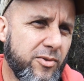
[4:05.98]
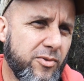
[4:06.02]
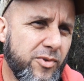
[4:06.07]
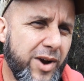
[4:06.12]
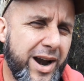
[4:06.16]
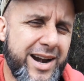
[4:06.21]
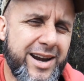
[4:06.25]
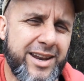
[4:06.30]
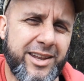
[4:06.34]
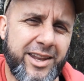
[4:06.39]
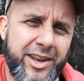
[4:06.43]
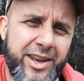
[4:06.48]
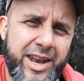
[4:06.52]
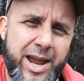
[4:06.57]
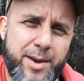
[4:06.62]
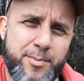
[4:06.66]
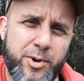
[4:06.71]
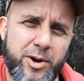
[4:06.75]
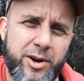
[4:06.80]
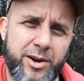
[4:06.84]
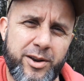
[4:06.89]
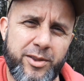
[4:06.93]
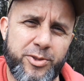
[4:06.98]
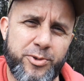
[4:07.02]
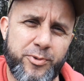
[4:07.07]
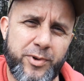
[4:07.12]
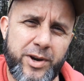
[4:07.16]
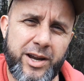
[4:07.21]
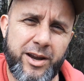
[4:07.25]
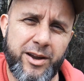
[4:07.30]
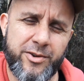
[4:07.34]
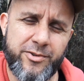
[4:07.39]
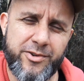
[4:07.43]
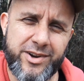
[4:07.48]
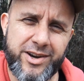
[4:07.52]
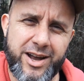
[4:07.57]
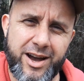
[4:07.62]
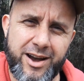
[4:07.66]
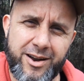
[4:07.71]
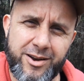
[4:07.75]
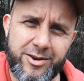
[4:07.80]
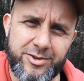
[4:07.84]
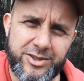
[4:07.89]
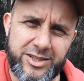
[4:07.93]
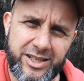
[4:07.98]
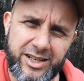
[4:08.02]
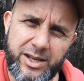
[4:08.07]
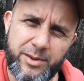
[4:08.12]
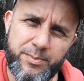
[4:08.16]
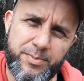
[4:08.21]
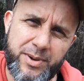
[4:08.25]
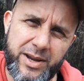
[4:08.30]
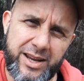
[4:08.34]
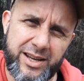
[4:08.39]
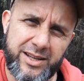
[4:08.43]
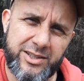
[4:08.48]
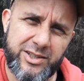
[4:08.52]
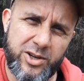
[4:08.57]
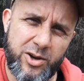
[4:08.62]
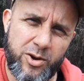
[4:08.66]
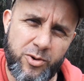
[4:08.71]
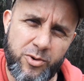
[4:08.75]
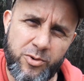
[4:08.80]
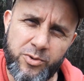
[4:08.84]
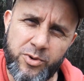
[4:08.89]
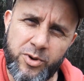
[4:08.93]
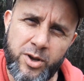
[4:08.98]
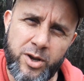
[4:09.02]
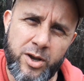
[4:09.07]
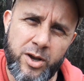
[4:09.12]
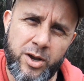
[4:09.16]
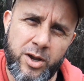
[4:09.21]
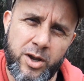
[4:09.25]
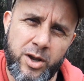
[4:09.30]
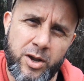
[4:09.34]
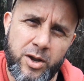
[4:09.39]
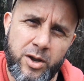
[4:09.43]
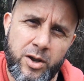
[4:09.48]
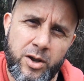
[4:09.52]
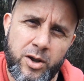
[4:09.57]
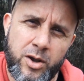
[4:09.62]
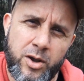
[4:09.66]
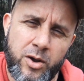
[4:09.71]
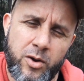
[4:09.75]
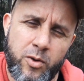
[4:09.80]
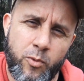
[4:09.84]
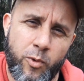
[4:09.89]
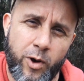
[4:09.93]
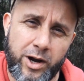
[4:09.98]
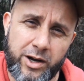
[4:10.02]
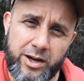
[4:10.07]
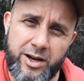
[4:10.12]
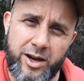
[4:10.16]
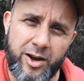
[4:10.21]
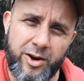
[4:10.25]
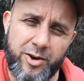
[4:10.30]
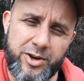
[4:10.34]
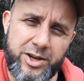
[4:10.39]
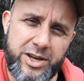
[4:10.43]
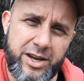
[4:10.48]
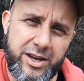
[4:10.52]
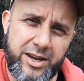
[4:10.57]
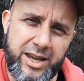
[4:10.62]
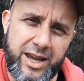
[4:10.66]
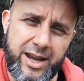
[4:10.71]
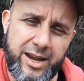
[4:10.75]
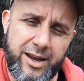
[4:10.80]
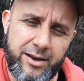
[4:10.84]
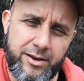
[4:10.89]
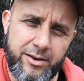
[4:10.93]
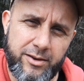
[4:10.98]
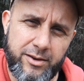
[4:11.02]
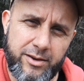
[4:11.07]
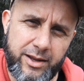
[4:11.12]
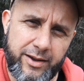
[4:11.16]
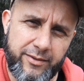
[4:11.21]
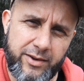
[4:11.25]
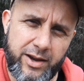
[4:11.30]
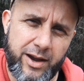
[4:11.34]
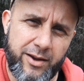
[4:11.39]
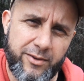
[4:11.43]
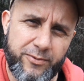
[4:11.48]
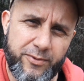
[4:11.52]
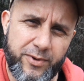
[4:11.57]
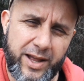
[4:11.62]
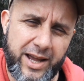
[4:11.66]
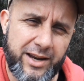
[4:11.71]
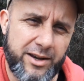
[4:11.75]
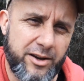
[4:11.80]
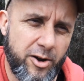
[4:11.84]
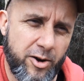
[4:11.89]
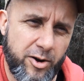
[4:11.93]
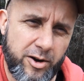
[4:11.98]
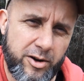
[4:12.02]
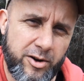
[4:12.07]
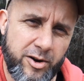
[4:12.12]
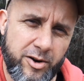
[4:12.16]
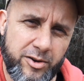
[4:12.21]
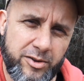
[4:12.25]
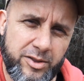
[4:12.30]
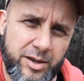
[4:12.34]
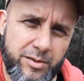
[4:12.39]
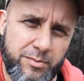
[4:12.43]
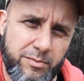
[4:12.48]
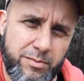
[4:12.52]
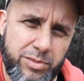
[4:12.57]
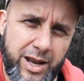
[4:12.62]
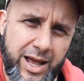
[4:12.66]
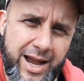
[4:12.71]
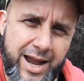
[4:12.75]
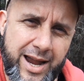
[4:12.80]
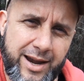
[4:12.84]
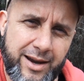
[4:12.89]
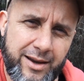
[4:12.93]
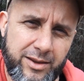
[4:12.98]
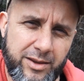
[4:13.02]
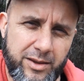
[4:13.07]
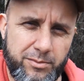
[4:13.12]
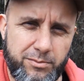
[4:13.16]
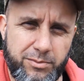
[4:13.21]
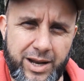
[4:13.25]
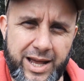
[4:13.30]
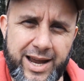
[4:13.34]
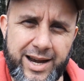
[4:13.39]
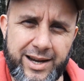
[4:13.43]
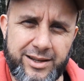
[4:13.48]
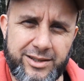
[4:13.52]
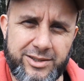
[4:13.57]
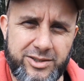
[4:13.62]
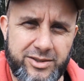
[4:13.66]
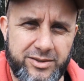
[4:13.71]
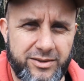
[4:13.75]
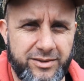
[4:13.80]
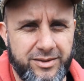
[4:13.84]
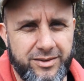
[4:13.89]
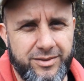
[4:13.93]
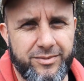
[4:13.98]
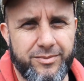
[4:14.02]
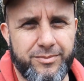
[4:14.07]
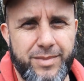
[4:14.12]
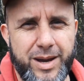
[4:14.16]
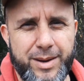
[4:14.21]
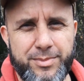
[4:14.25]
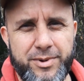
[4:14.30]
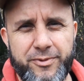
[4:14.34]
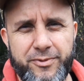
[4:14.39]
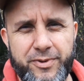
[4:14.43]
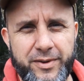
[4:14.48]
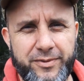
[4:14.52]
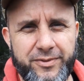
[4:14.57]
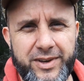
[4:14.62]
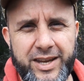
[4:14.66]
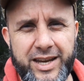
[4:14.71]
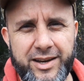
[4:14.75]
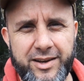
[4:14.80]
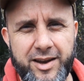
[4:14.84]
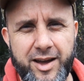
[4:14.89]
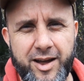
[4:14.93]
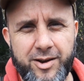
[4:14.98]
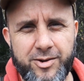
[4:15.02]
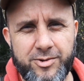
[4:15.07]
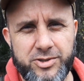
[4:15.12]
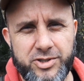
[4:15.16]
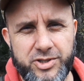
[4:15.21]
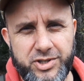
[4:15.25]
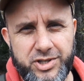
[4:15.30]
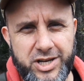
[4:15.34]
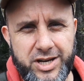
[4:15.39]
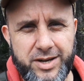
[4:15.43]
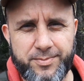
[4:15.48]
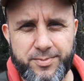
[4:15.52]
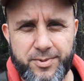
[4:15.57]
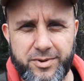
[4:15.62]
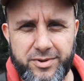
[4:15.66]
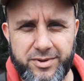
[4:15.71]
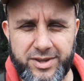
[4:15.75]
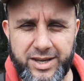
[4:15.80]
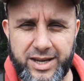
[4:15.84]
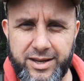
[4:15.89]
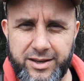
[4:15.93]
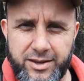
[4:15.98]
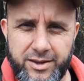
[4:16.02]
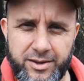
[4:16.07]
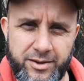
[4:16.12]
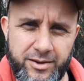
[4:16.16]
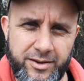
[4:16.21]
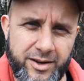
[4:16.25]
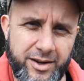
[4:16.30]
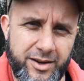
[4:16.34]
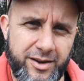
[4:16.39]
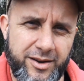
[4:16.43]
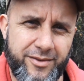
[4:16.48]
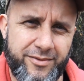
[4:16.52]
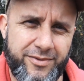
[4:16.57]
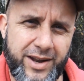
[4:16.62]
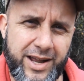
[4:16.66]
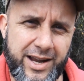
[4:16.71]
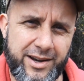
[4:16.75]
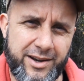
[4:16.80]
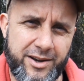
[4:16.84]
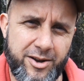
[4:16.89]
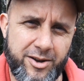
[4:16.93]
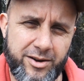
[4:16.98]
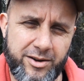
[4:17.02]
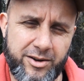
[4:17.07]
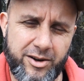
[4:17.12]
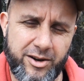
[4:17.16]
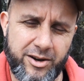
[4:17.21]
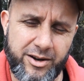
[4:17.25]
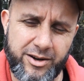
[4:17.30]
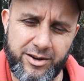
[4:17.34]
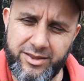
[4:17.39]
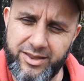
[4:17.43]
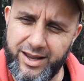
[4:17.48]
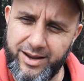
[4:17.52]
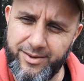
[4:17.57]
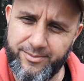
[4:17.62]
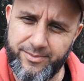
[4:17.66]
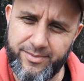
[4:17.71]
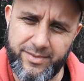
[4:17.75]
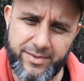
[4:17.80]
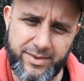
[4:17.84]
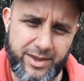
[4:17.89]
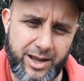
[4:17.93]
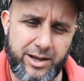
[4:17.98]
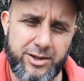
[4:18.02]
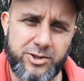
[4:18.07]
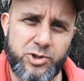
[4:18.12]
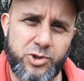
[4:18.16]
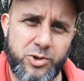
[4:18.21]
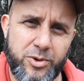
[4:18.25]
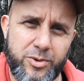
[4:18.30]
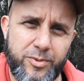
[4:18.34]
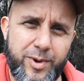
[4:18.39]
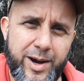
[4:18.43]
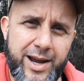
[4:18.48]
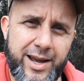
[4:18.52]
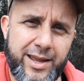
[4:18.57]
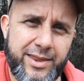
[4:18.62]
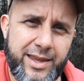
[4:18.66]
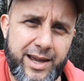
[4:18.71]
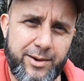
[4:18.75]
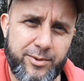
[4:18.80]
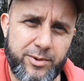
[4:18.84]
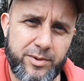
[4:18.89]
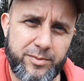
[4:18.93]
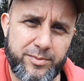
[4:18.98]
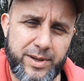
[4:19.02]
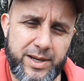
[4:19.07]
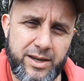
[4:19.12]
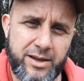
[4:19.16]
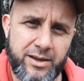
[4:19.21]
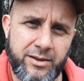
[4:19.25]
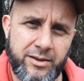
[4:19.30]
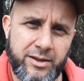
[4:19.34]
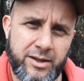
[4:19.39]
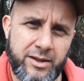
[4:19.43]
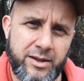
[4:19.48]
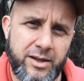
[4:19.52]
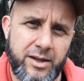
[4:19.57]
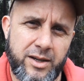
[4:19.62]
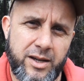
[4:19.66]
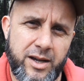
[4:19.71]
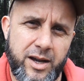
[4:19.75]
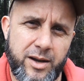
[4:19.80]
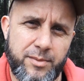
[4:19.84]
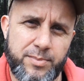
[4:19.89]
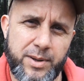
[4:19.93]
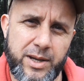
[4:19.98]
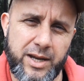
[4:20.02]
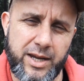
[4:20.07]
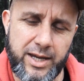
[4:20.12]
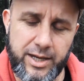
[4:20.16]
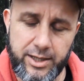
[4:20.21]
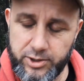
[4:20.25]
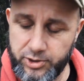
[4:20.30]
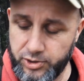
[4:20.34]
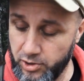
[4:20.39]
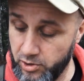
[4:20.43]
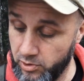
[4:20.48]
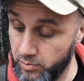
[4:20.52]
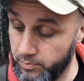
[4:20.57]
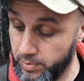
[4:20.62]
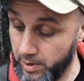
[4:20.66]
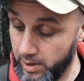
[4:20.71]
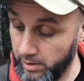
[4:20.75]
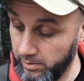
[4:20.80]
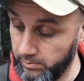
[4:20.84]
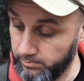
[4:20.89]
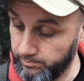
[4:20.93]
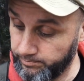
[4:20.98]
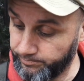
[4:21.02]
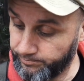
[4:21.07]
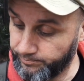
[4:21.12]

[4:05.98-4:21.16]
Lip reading: Right in the neighborhood of $300. It depends on what color you get. They've got flat dark earth and black. The black's maybe $15 cheaper than the flat dark earth. I'm not sure why that would be a big issue, but